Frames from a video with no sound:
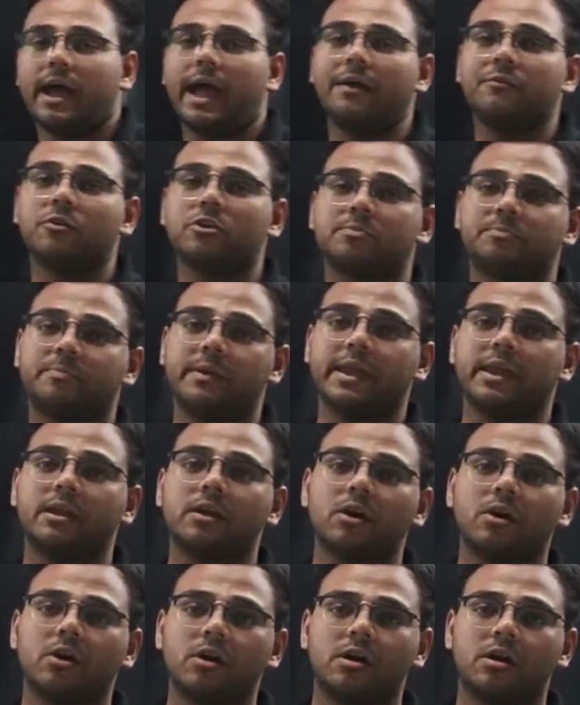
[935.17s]
I was
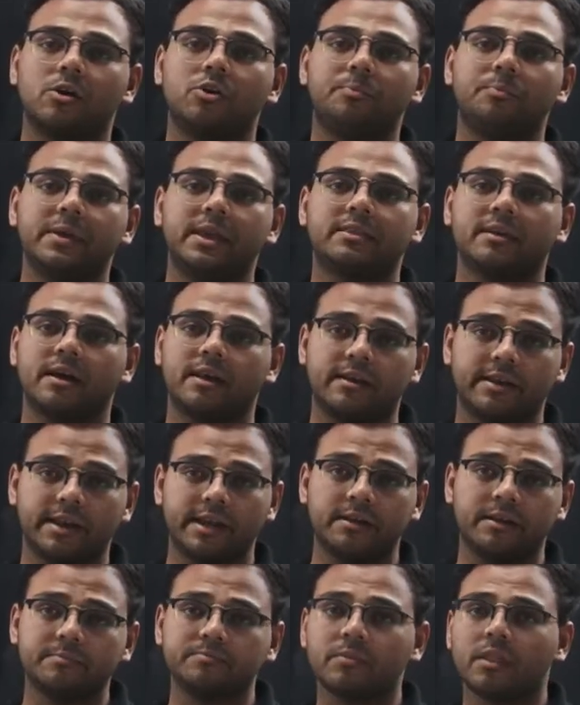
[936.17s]
paying rupees
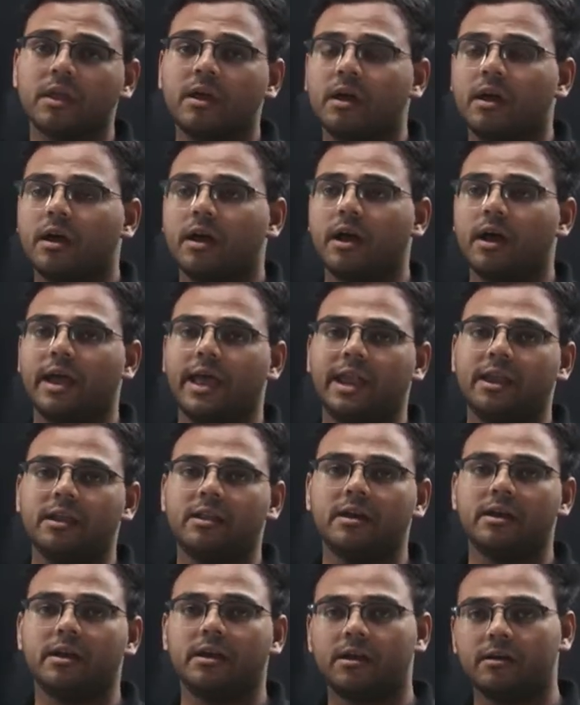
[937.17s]
100
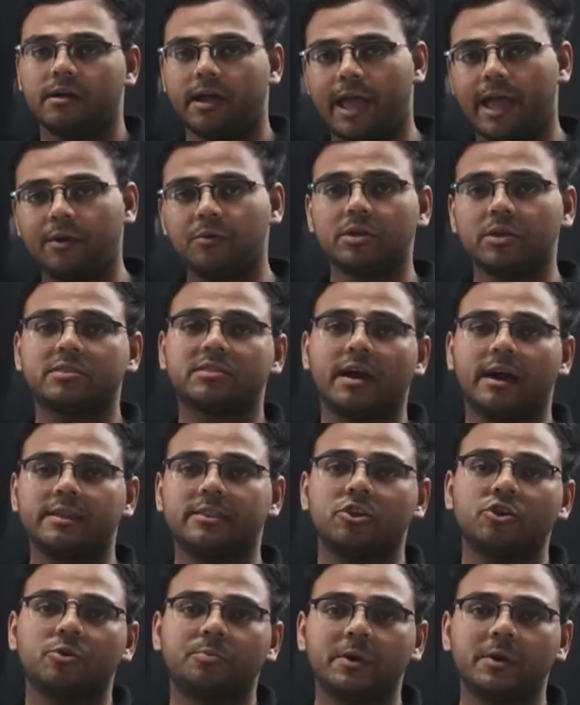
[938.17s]
and I was
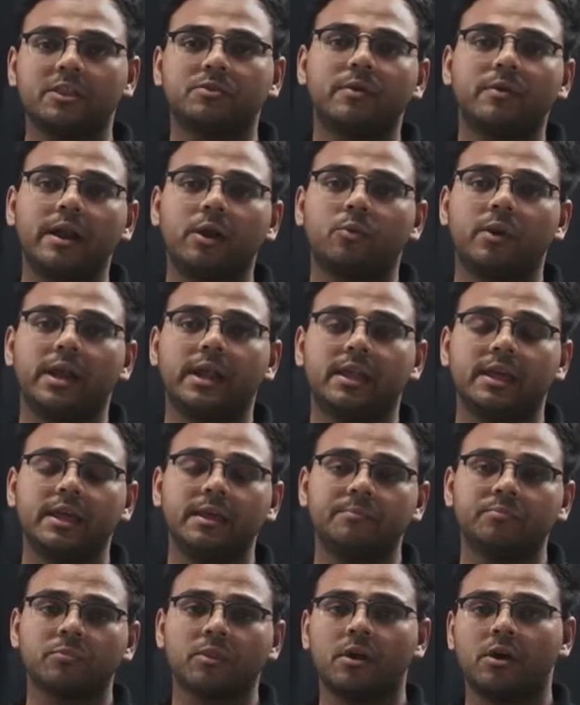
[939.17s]
charging rupees
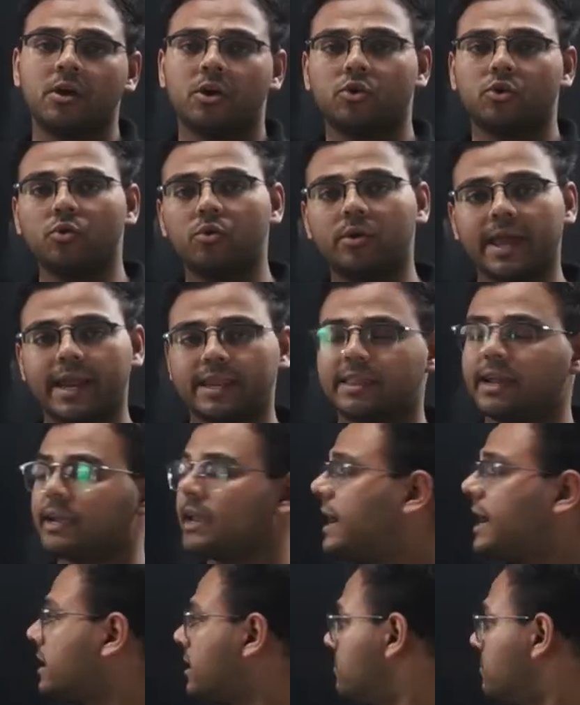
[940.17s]
120 to get that
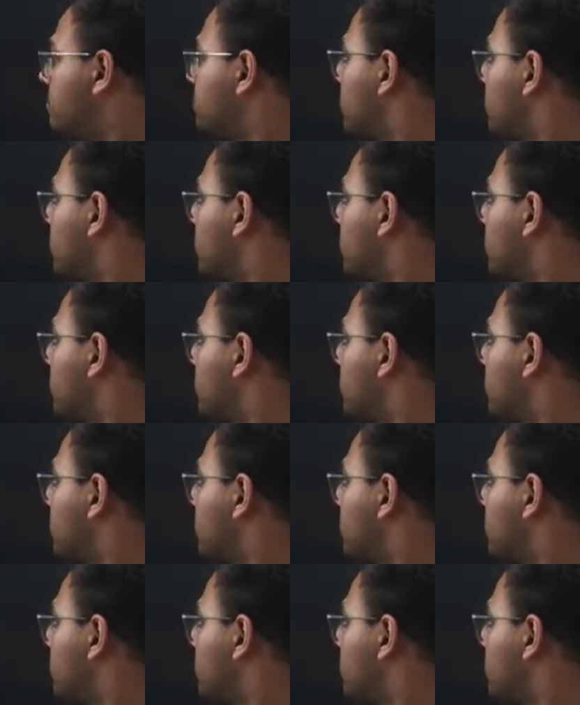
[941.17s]
item.